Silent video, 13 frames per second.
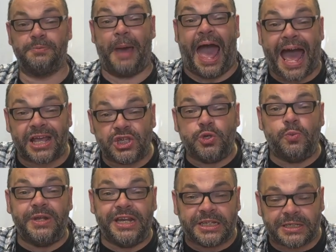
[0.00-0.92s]
But as you
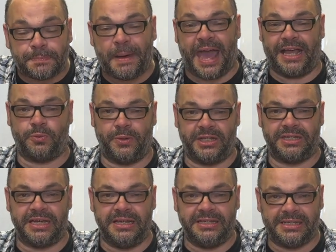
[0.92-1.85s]
would expect with
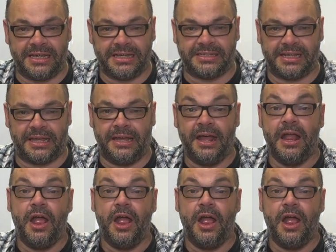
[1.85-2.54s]
TCC,